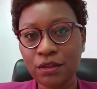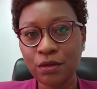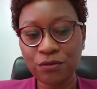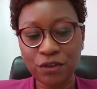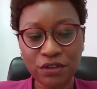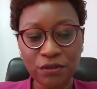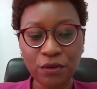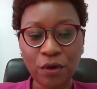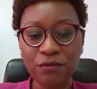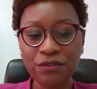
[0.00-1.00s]
The vote
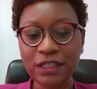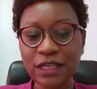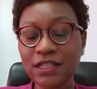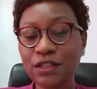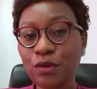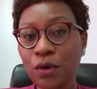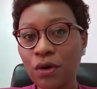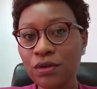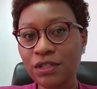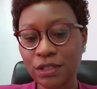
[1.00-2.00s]
of confidence to
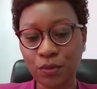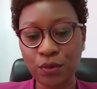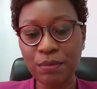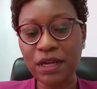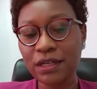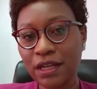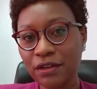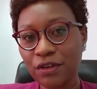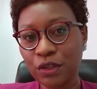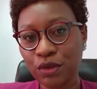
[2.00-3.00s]
host Women
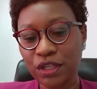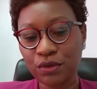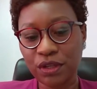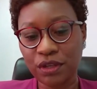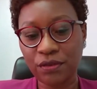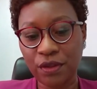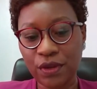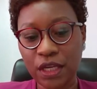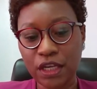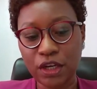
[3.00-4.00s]
Deliver
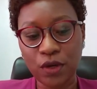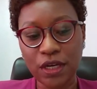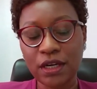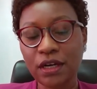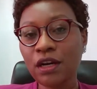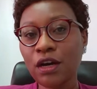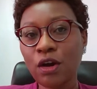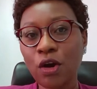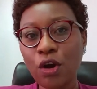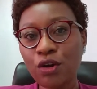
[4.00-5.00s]
2023 in Rwanda
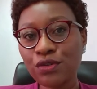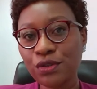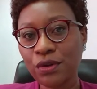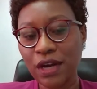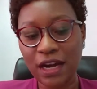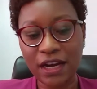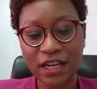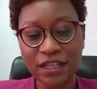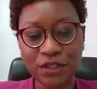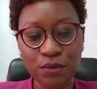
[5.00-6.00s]
also
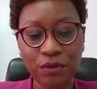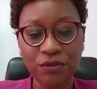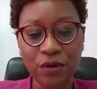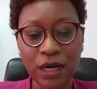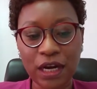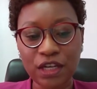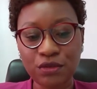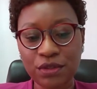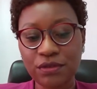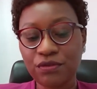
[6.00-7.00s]
aligns with our
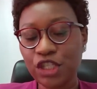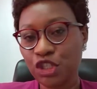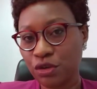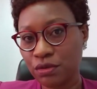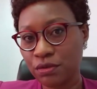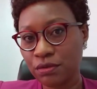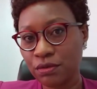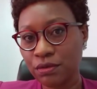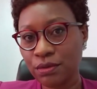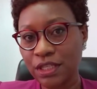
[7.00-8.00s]
country's vision
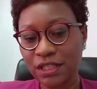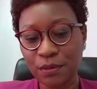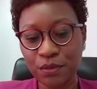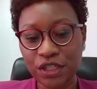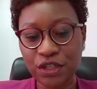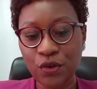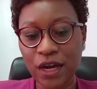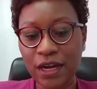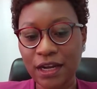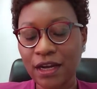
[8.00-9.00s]
to establish
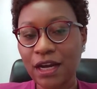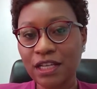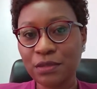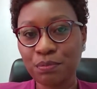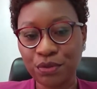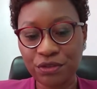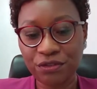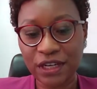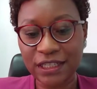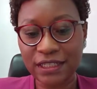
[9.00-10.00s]
Rwanda as
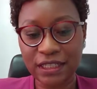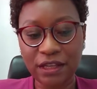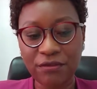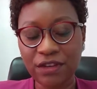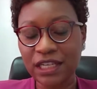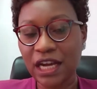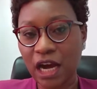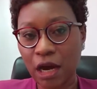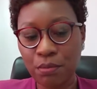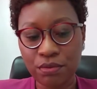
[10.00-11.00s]
preferred event
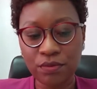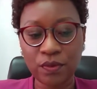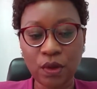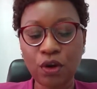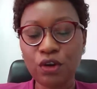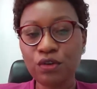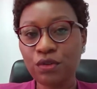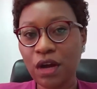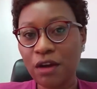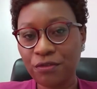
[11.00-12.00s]
hub on
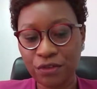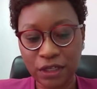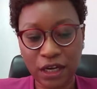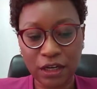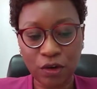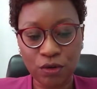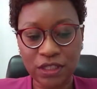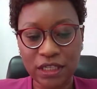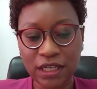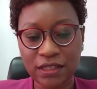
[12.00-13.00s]
the African
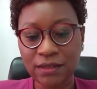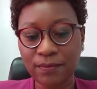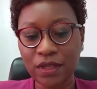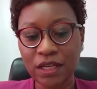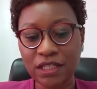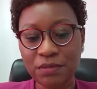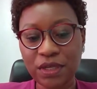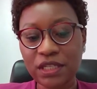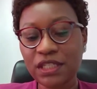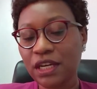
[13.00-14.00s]
continent,
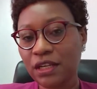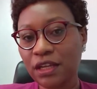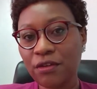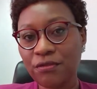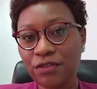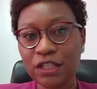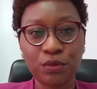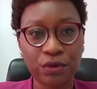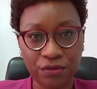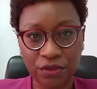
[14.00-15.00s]
especially event
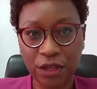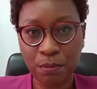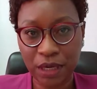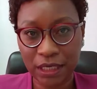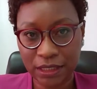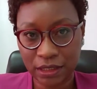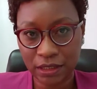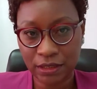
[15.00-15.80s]
with impact.